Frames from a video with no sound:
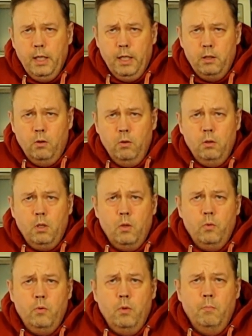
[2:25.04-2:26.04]
And
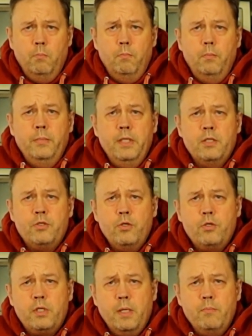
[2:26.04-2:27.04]
although the
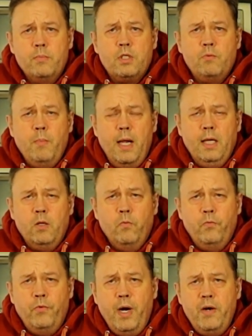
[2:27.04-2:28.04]
system smelled
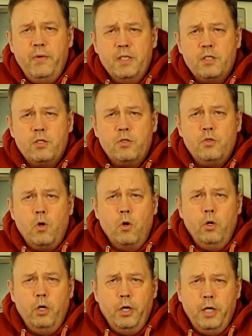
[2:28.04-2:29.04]
very
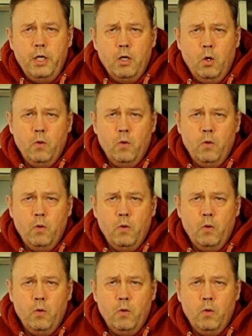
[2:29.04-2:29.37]
strongly